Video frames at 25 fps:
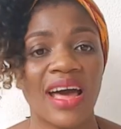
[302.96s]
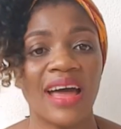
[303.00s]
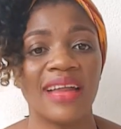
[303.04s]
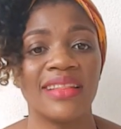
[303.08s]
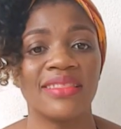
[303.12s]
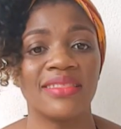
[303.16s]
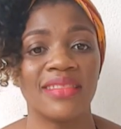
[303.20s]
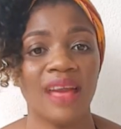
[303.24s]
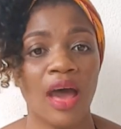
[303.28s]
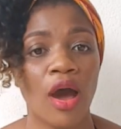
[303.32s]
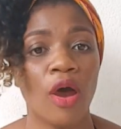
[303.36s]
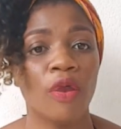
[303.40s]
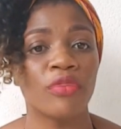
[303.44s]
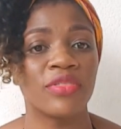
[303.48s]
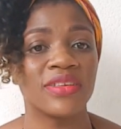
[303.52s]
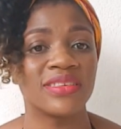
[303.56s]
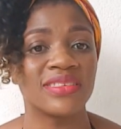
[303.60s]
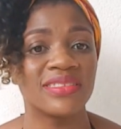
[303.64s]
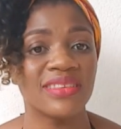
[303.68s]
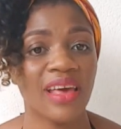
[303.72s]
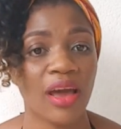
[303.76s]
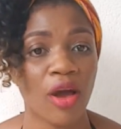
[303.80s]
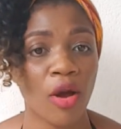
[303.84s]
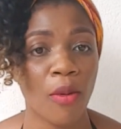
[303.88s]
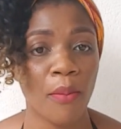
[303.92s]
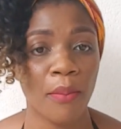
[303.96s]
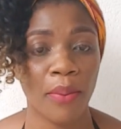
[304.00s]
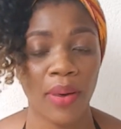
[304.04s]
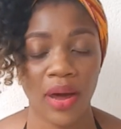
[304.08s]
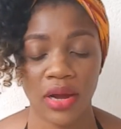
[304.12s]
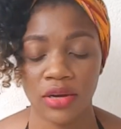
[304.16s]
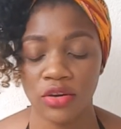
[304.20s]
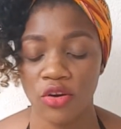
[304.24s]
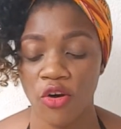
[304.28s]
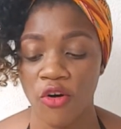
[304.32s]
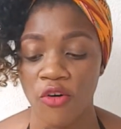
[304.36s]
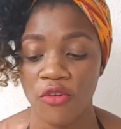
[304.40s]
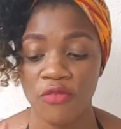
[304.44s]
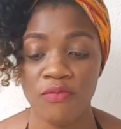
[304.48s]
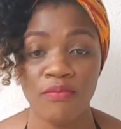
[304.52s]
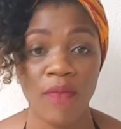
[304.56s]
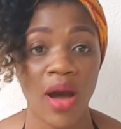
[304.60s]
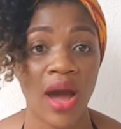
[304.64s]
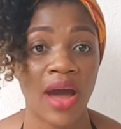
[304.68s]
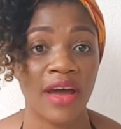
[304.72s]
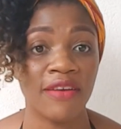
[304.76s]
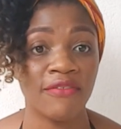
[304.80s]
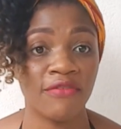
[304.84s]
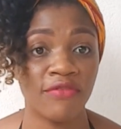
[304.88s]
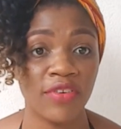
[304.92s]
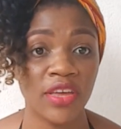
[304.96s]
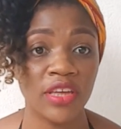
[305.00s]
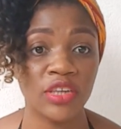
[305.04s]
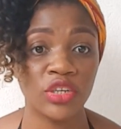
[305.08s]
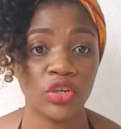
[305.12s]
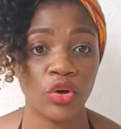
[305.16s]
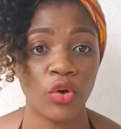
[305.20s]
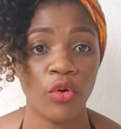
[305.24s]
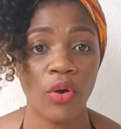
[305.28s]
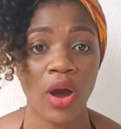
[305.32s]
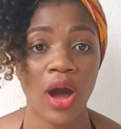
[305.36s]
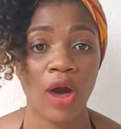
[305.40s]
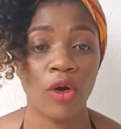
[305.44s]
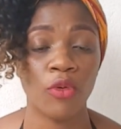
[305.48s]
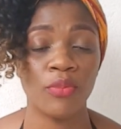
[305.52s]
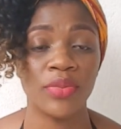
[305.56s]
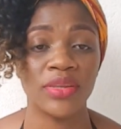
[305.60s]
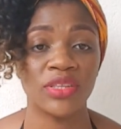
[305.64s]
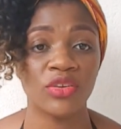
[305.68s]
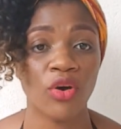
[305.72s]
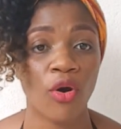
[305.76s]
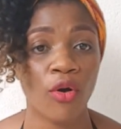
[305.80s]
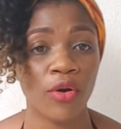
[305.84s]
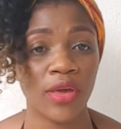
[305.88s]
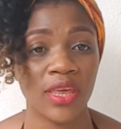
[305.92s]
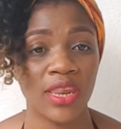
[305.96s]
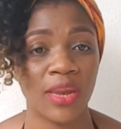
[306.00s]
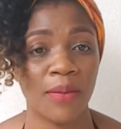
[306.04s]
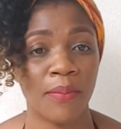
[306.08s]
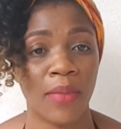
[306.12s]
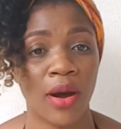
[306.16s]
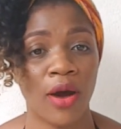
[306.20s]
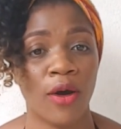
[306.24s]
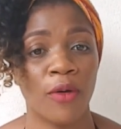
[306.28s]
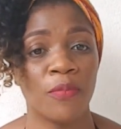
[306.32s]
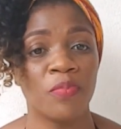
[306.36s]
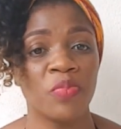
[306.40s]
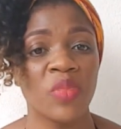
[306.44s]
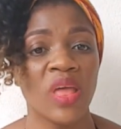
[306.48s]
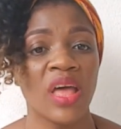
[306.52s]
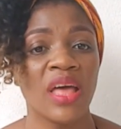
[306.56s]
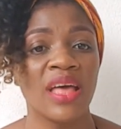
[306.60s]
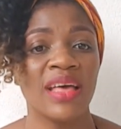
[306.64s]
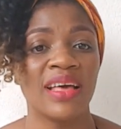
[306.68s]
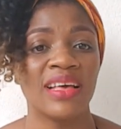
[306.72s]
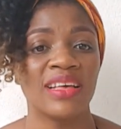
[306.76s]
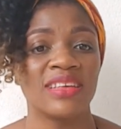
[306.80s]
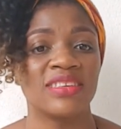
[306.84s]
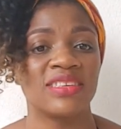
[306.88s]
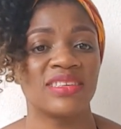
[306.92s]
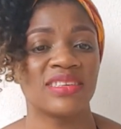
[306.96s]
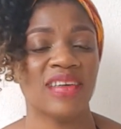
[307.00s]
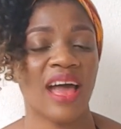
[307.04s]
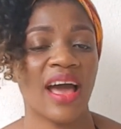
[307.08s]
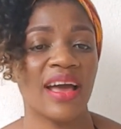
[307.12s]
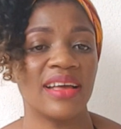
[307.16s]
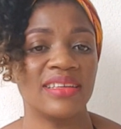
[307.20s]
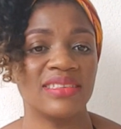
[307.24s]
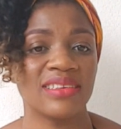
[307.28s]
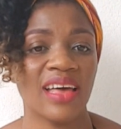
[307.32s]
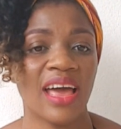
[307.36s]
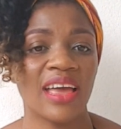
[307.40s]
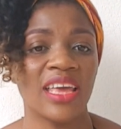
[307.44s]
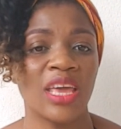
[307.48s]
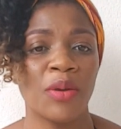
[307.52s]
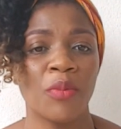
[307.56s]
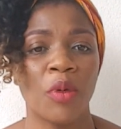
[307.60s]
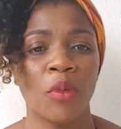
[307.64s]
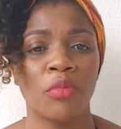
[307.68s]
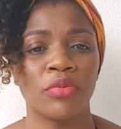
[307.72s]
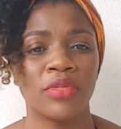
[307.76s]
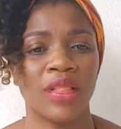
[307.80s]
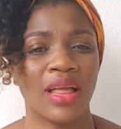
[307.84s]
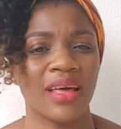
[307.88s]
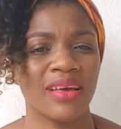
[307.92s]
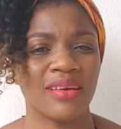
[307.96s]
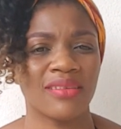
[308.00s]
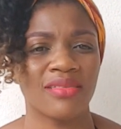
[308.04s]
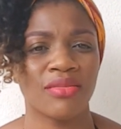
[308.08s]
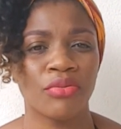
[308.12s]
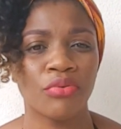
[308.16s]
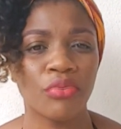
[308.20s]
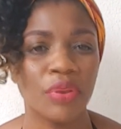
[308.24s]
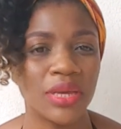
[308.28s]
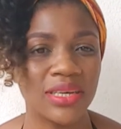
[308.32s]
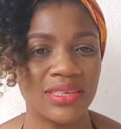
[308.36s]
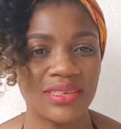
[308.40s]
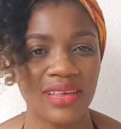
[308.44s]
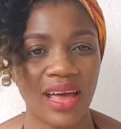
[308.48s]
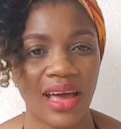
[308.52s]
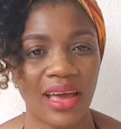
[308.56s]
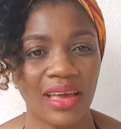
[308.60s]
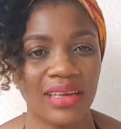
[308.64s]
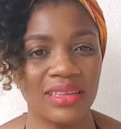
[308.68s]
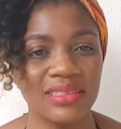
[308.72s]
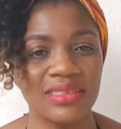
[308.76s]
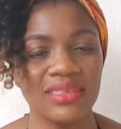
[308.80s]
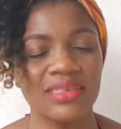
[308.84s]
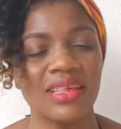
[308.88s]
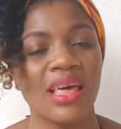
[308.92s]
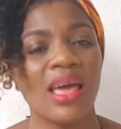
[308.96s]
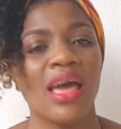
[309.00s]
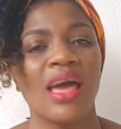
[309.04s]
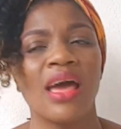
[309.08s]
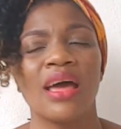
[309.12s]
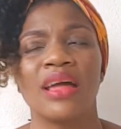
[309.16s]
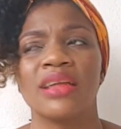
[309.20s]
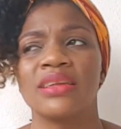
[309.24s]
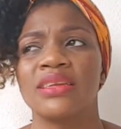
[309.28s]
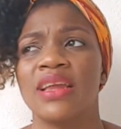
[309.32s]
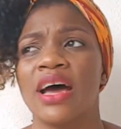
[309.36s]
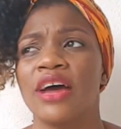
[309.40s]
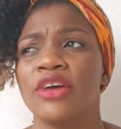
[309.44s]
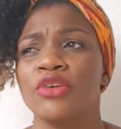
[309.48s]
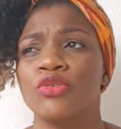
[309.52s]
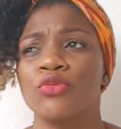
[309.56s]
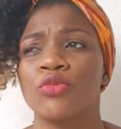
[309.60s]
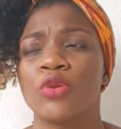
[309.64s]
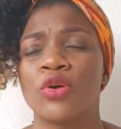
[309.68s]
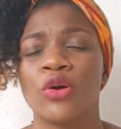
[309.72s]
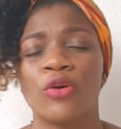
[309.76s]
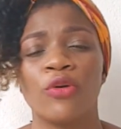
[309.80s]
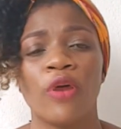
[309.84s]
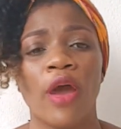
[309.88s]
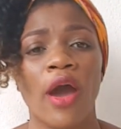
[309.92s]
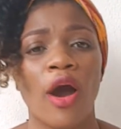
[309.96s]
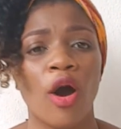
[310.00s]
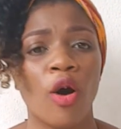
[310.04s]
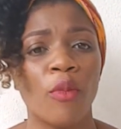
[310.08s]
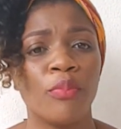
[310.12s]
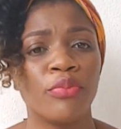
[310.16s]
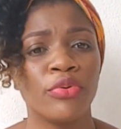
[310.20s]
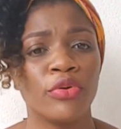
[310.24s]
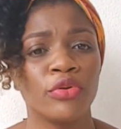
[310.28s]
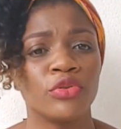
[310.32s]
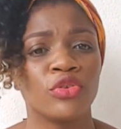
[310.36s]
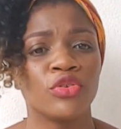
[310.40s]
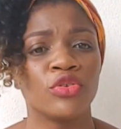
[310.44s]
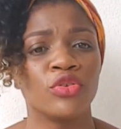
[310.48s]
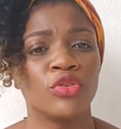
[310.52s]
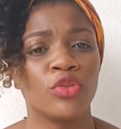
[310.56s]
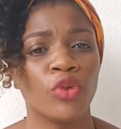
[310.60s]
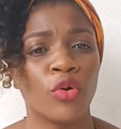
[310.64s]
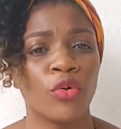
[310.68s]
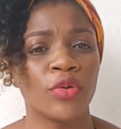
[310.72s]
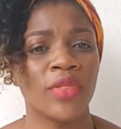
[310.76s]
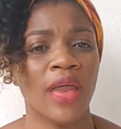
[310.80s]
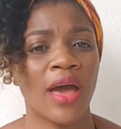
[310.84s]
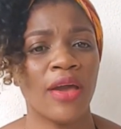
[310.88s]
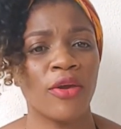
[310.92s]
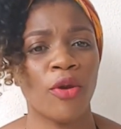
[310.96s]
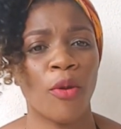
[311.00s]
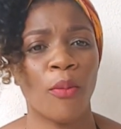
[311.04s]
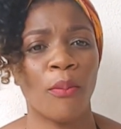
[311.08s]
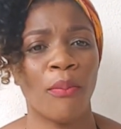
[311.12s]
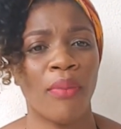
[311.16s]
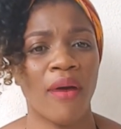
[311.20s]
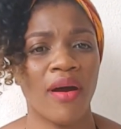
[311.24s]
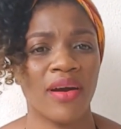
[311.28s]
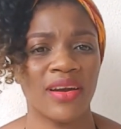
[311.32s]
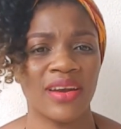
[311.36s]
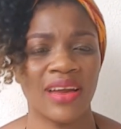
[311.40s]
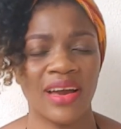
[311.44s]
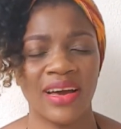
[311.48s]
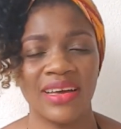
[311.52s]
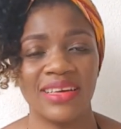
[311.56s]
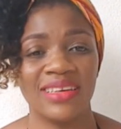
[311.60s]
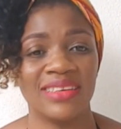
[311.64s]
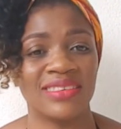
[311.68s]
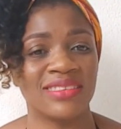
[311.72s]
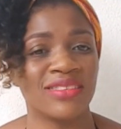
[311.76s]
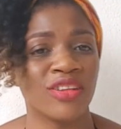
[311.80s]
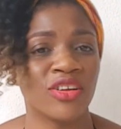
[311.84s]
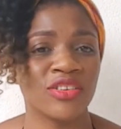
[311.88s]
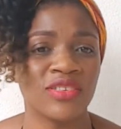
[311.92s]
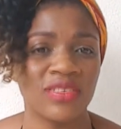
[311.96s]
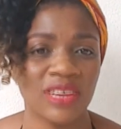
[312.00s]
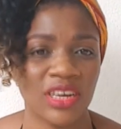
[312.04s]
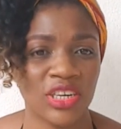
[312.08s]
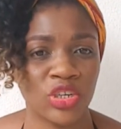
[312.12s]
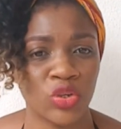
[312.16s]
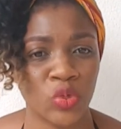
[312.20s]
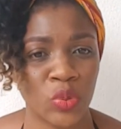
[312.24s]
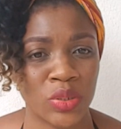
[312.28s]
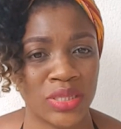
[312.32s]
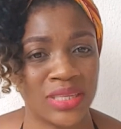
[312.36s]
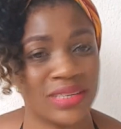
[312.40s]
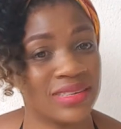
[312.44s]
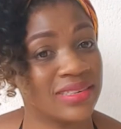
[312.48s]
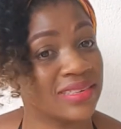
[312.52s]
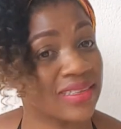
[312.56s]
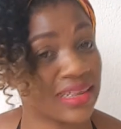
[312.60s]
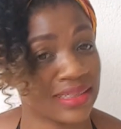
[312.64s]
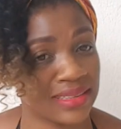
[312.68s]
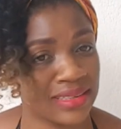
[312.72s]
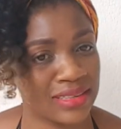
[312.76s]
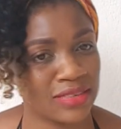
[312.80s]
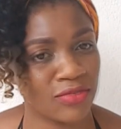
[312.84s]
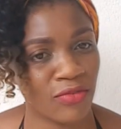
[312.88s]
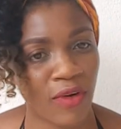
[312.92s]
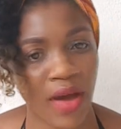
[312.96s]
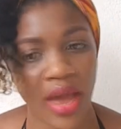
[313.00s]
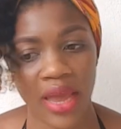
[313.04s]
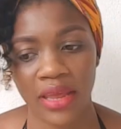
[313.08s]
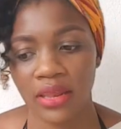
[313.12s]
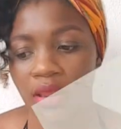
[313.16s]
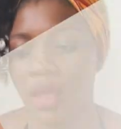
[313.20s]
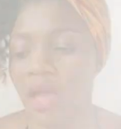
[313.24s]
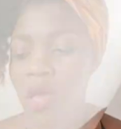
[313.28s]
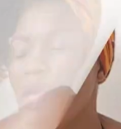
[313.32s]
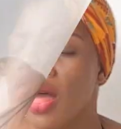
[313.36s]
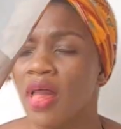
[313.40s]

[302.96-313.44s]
And now the second part of my video, I'll be talking about signs. I came up with like 3 signs that could help you to know that your partner is not sexually satisfied.